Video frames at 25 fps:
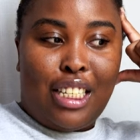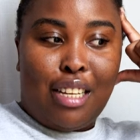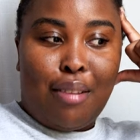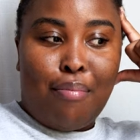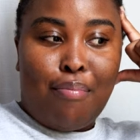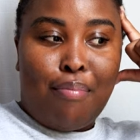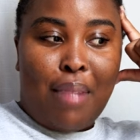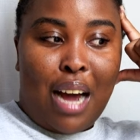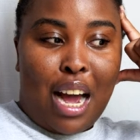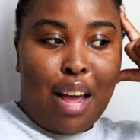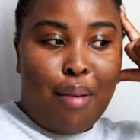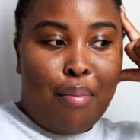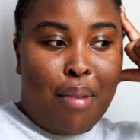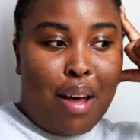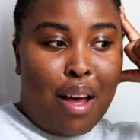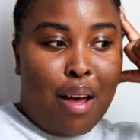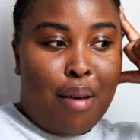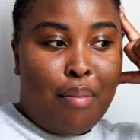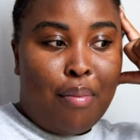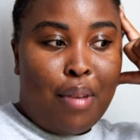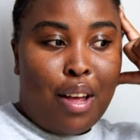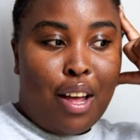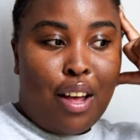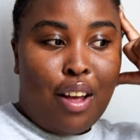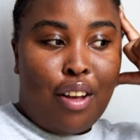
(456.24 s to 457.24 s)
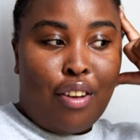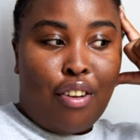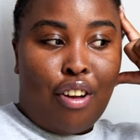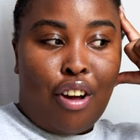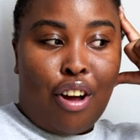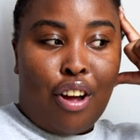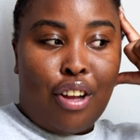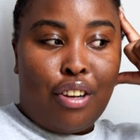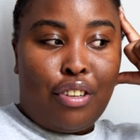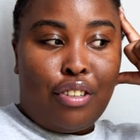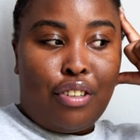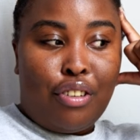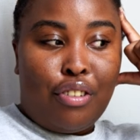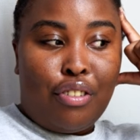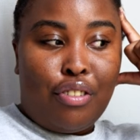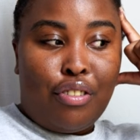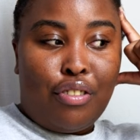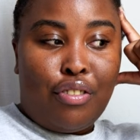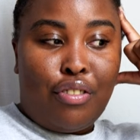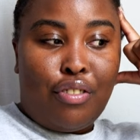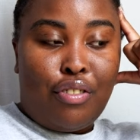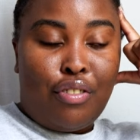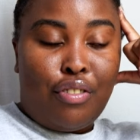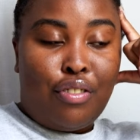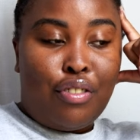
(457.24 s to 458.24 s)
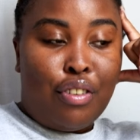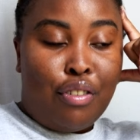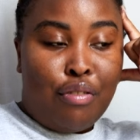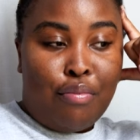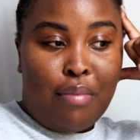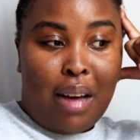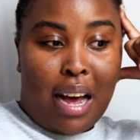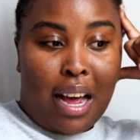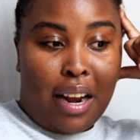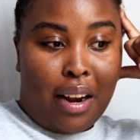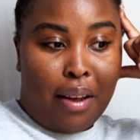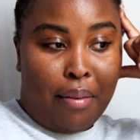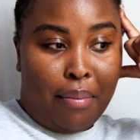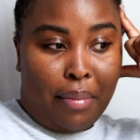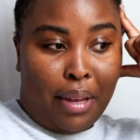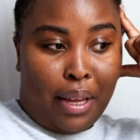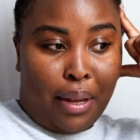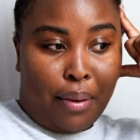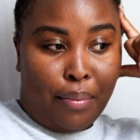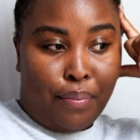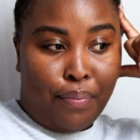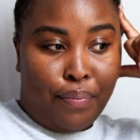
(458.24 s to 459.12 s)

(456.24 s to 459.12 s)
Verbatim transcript: my mom got so mad at me.